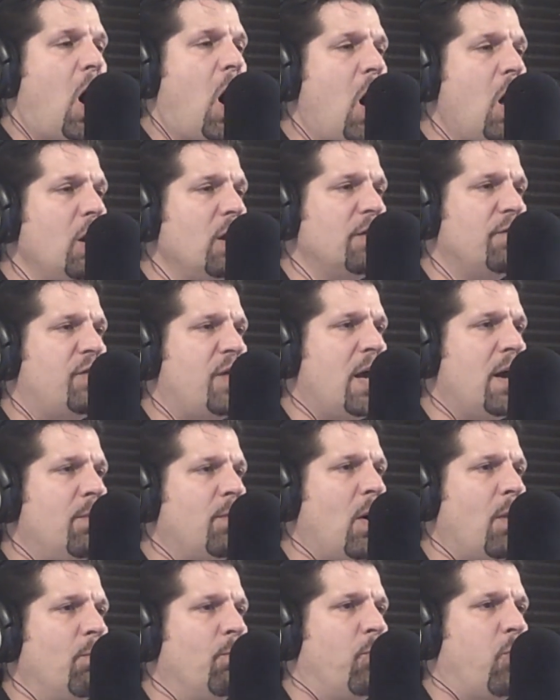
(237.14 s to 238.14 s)
All of
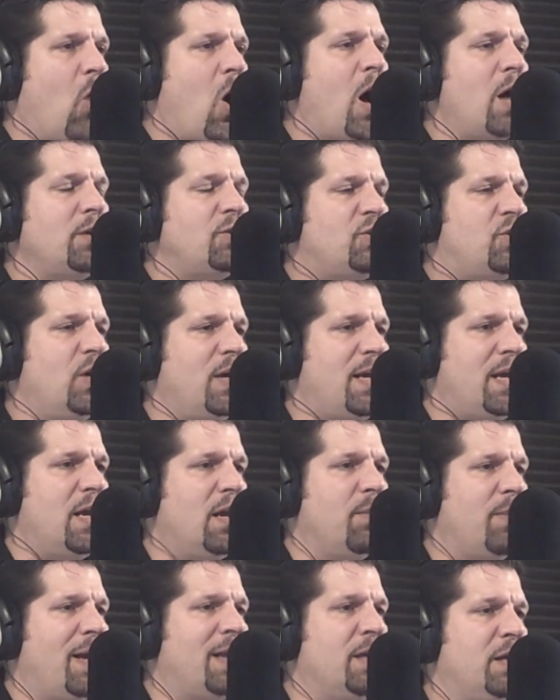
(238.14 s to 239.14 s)
them brought to
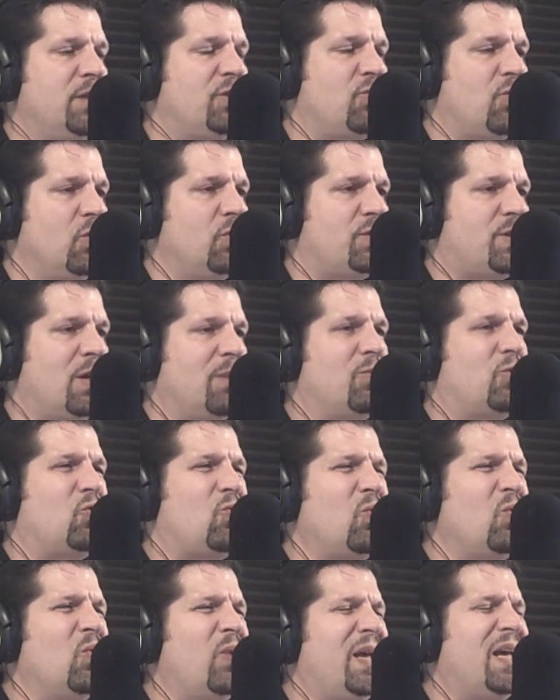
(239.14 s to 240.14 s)
him and introduced him
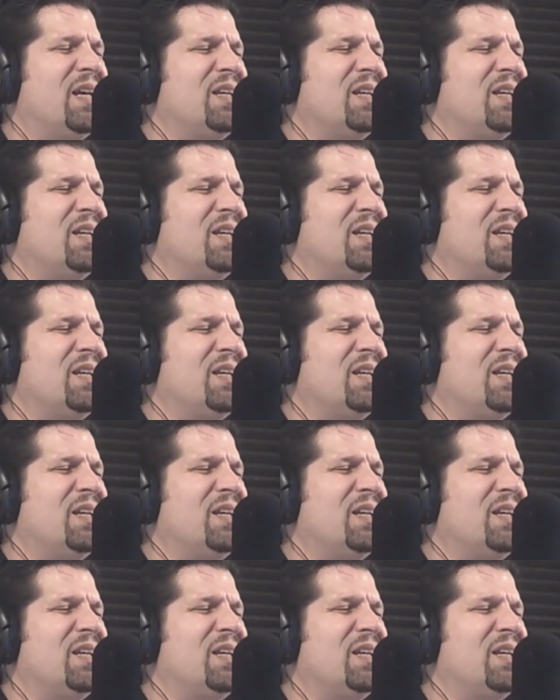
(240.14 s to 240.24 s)
through